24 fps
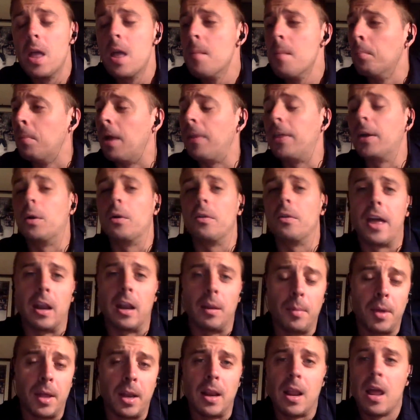But I think with
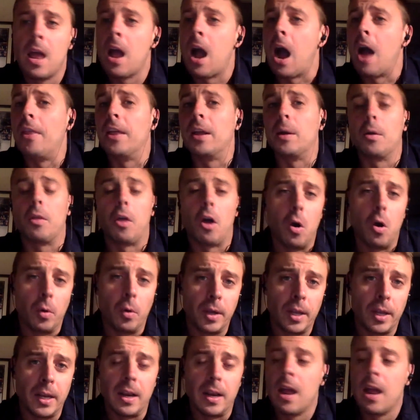Edelman, I think with
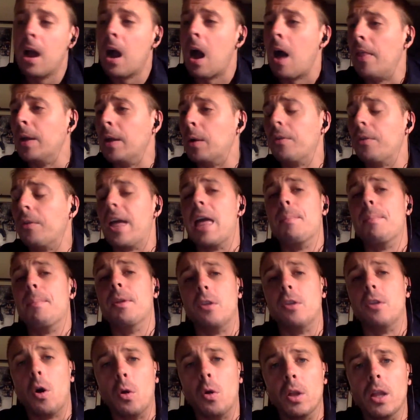Hogan, I think with
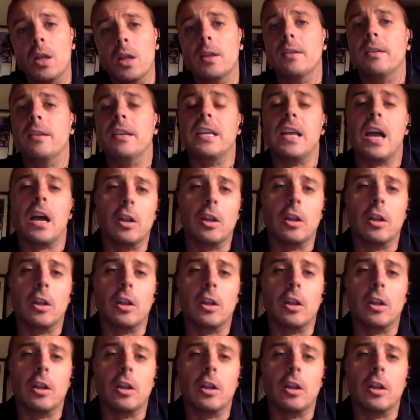Amendola, Dion